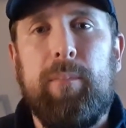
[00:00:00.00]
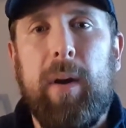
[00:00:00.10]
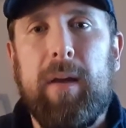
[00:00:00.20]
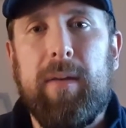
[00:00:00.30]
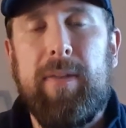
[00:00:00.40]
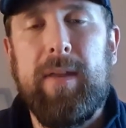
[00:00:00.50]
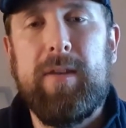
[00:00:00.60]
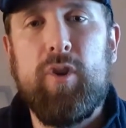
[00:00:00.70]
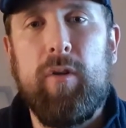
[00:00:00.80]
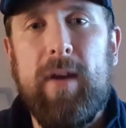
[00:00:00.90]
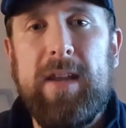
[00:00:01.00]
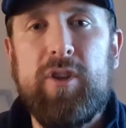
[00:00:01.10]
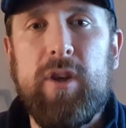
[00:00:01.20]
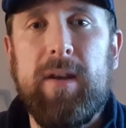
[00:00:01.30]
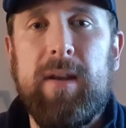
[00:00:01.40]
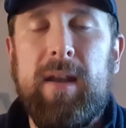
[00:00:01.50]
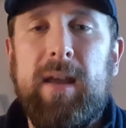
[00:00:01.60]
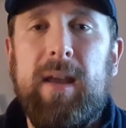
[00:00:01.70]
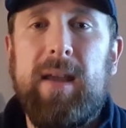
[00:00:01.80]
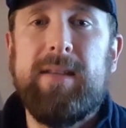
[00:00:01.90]
but the duration
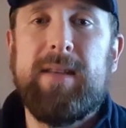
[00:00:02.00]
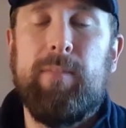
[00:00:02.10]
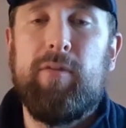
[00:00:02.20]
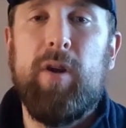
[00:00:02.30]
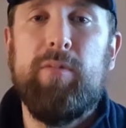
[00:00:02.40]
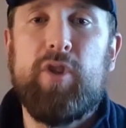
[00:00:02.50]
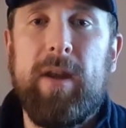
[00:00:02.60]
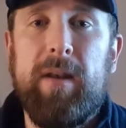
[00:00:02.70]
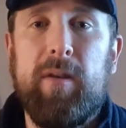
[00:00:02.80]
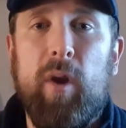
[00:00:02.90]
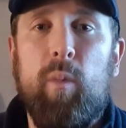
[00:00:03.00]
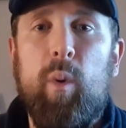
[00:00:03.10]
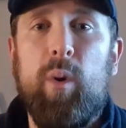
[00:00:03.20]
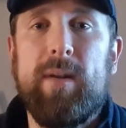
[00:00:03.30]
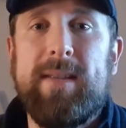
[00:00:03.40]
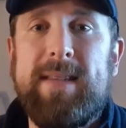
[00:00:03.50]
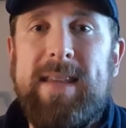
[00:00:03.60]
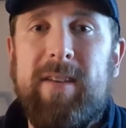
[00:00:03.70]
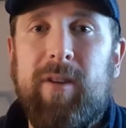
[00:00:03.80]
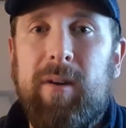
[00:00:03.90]
is approaching toward
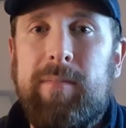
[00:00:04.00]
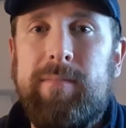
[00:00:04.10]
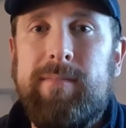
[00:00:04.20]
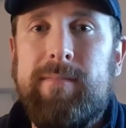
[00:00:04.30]
zero.